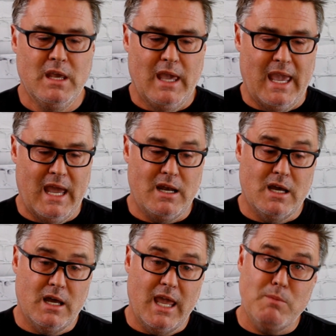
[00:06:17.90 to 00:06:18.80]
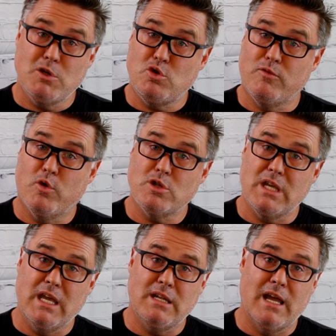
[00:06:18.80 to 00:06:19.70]
And Amos
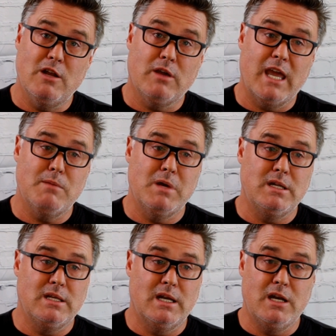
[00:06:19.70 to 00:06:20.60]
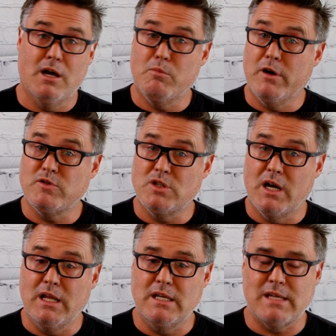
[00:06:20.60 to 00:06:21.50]
Tversky and Daniel Kahneman did a number of
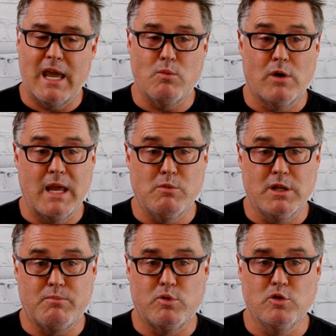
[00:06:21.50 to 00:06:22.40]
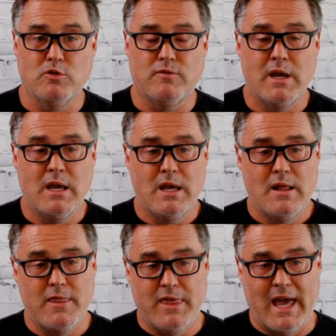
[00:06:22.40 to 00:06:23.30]
studies and were able to prove
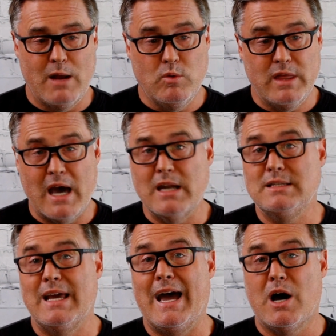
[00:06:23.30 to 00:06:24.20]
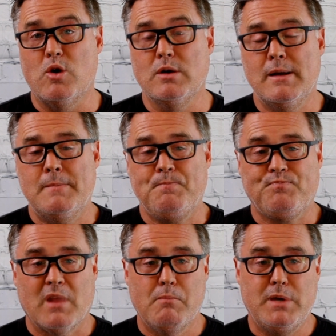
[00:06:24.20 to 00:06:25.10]
that without a doubt,
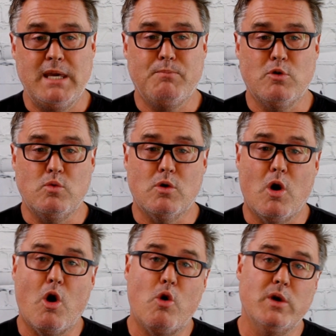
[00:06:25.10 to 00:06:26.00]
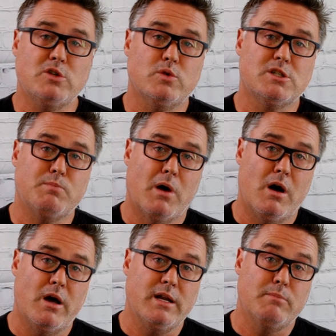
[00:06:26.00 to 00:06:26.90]
people will always
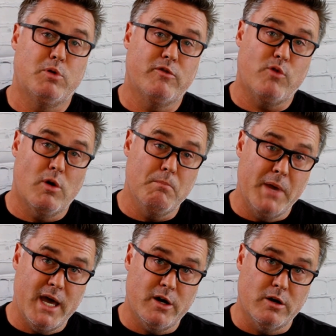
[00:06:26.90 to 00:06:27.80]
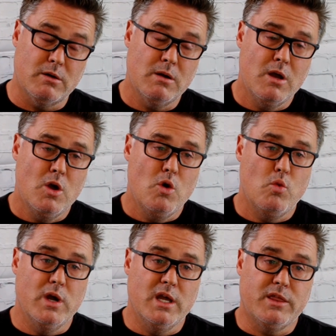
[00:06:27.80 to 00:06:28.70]
respond and perform better
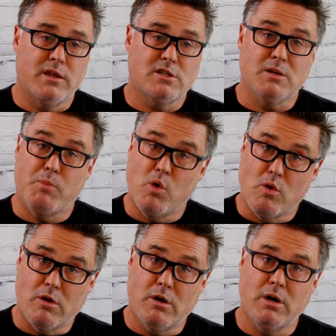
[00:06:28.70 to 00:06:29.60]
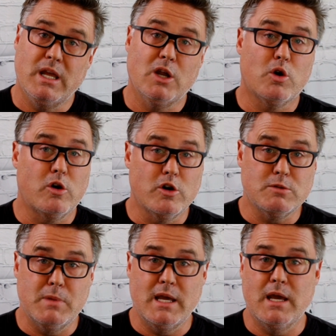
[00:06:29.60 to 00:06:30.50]
with support,
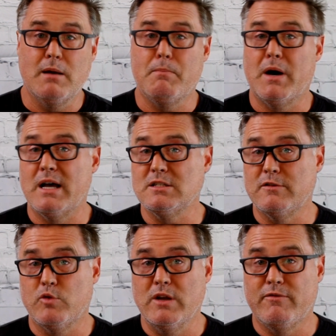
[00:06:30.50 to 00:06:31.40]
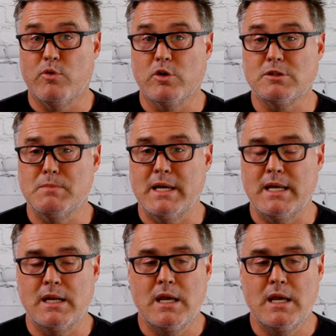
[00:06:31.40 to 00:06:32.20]
encouragement, positive reinforcement,